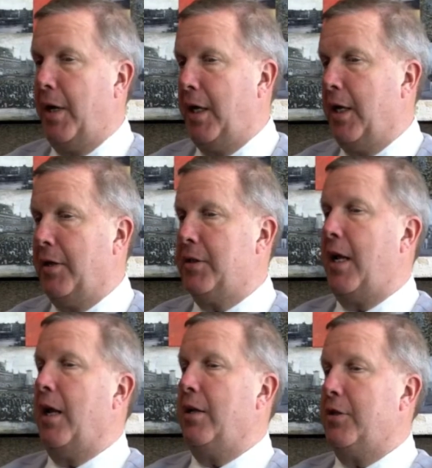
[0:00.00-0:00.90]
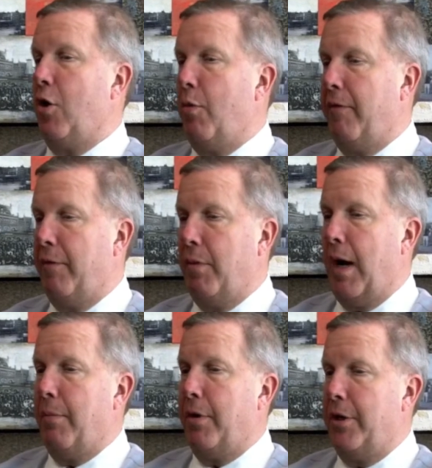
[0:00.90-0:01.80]
Depending on the scale and scope of a
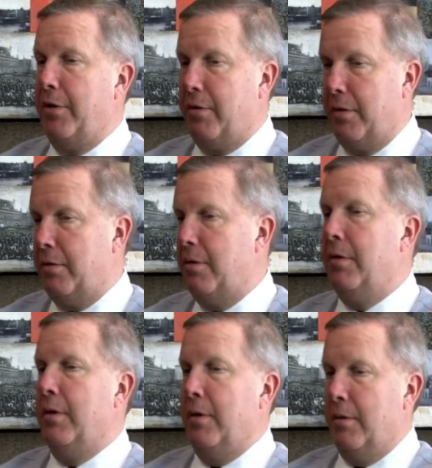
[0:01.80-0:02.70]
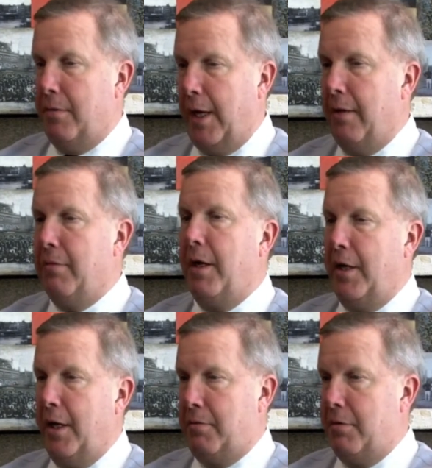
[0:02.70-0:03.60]
property, you could
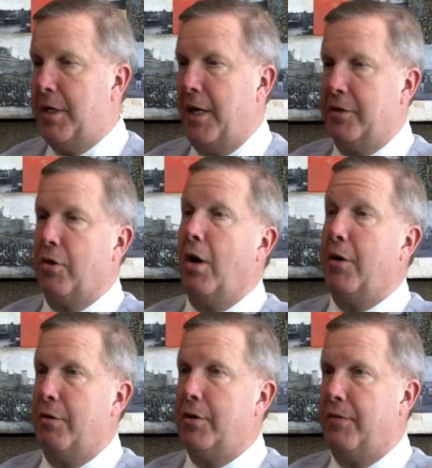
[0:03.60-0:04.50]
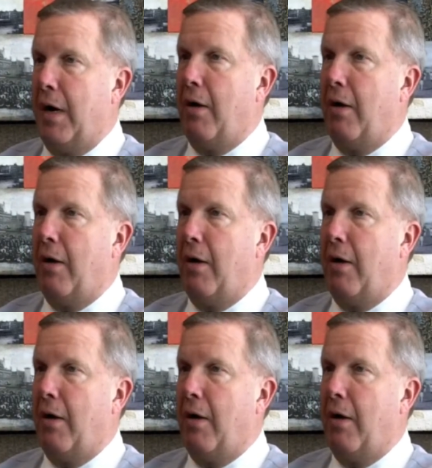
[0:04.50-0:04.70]
get tens or hundreds of